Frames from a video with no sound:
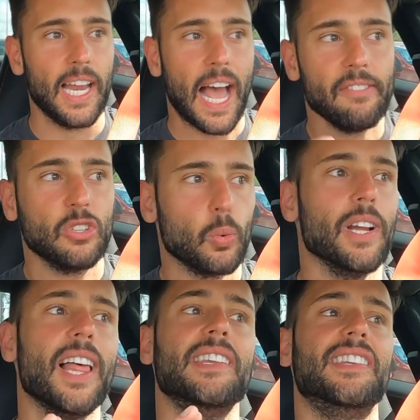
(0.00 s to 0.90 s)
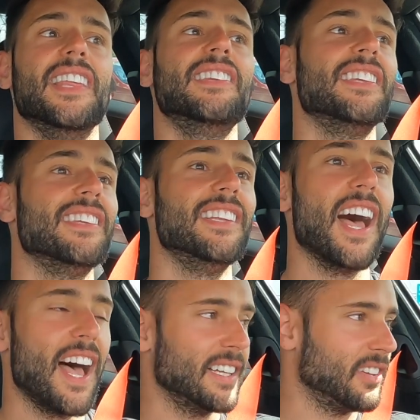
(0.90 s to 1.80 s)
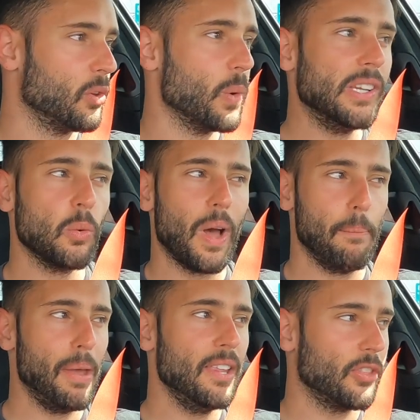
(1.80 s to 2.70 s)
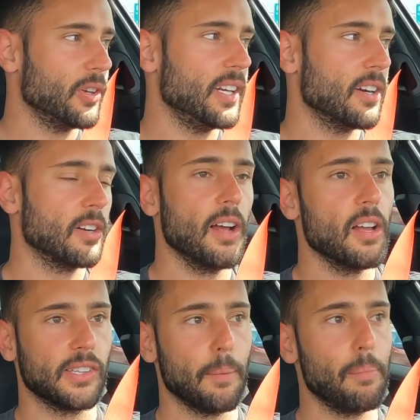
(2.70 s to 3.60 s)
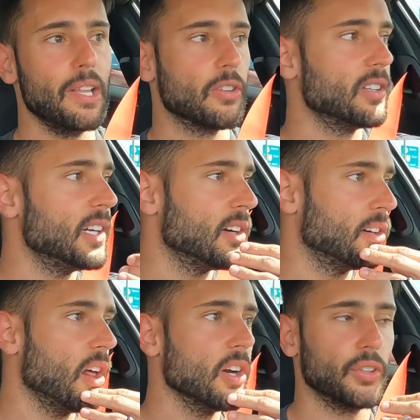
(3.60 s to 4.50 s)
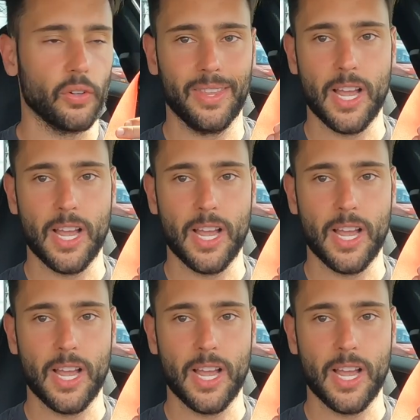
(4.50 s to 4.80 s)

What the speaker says: I've just realized this is not the reason why I paid $1,300. I paid $1,300 for the